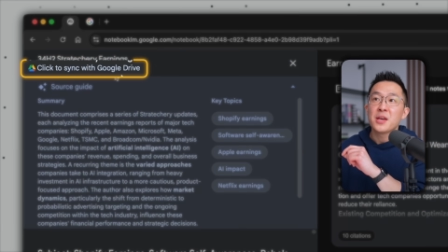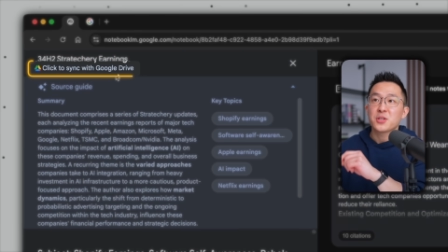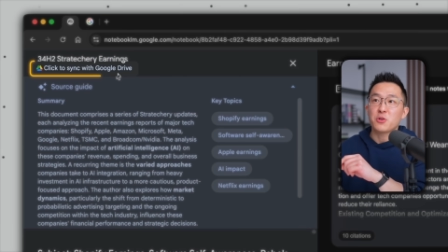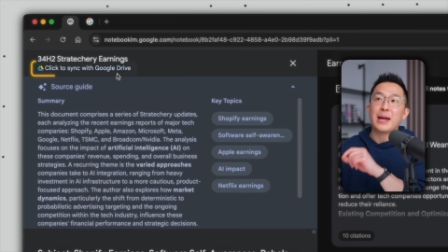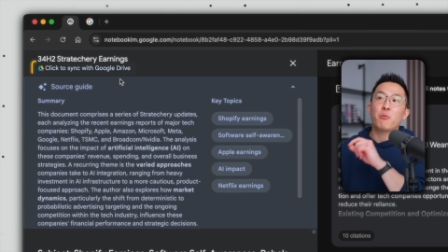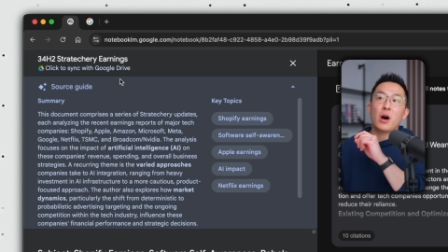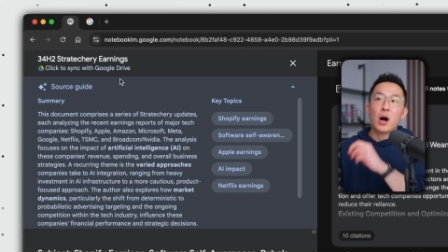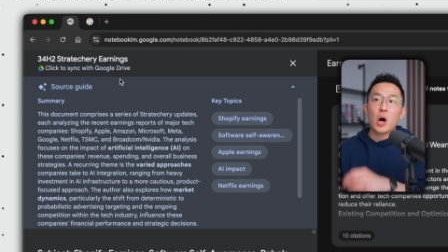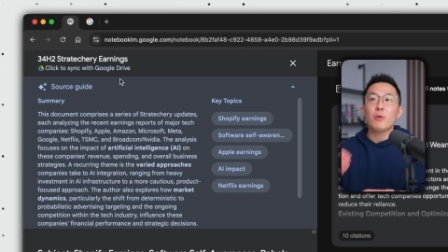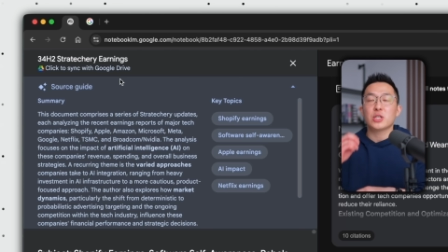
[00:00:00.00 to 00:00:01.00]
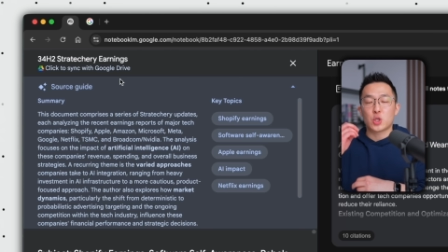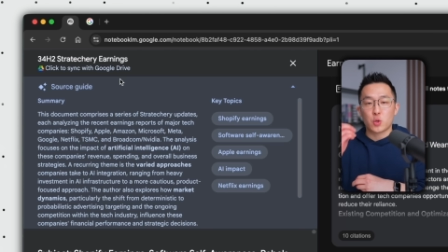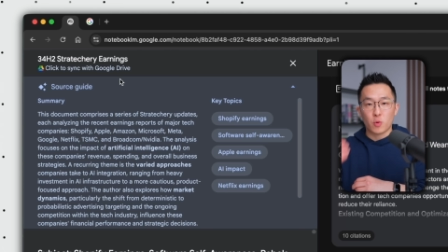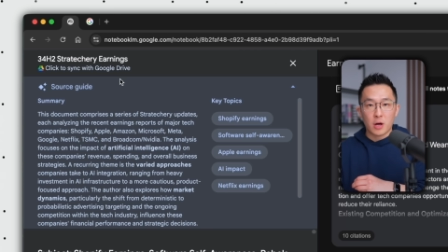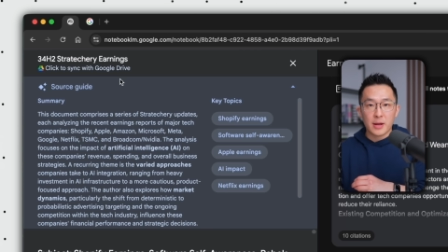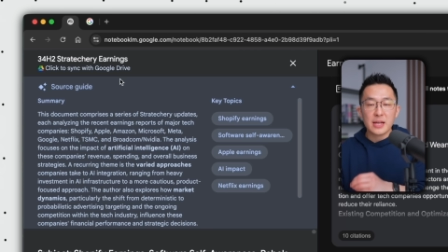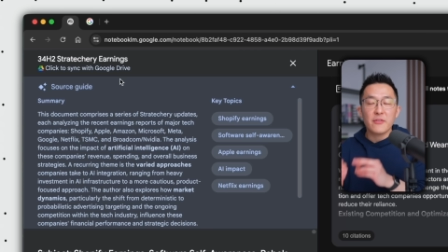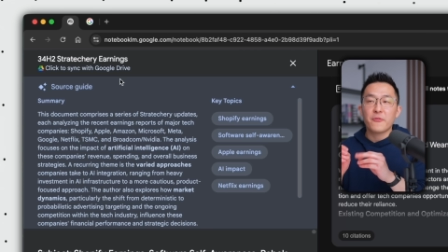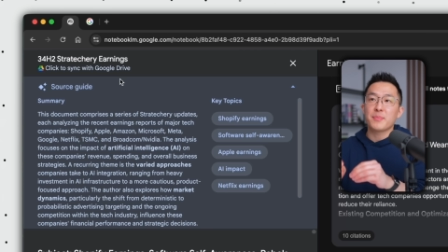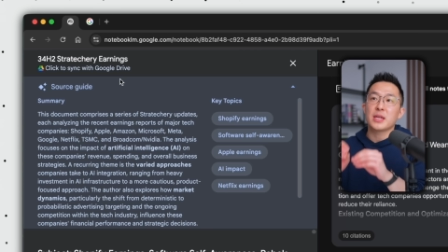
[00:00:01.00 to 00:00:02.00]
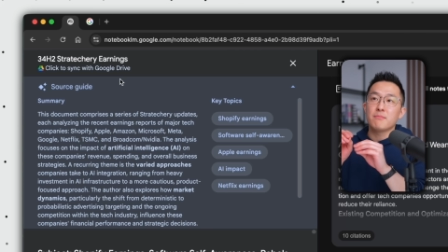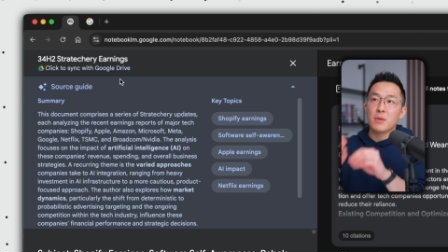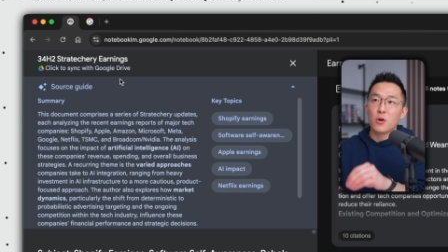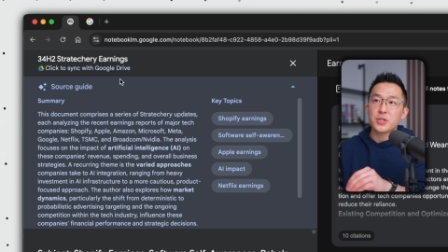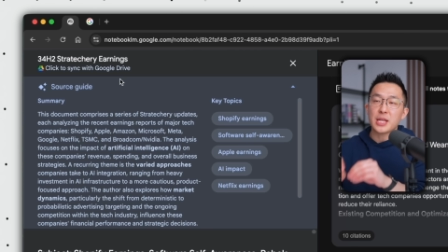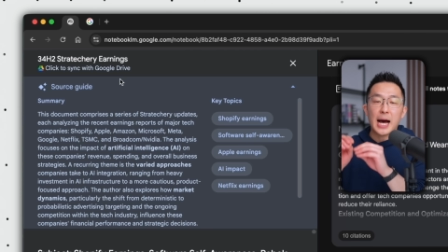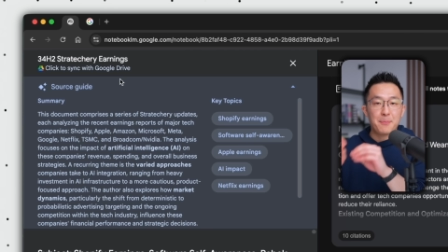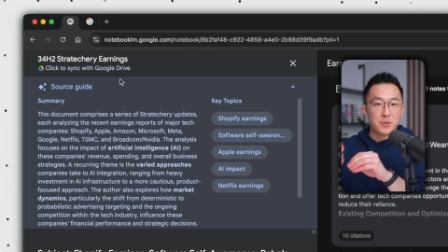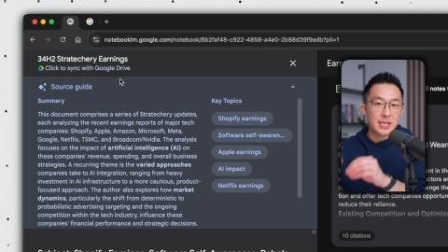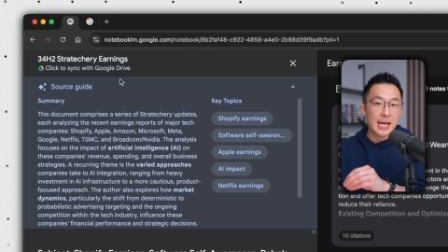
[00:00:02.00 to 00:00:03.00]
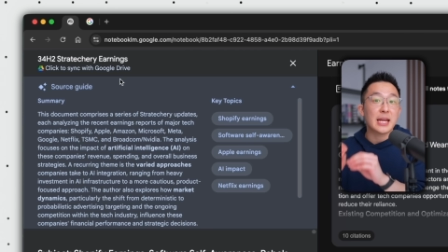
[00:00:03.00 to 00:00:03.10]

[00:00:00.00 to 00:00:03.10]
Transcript: so that we're always drawing from the most up-to-date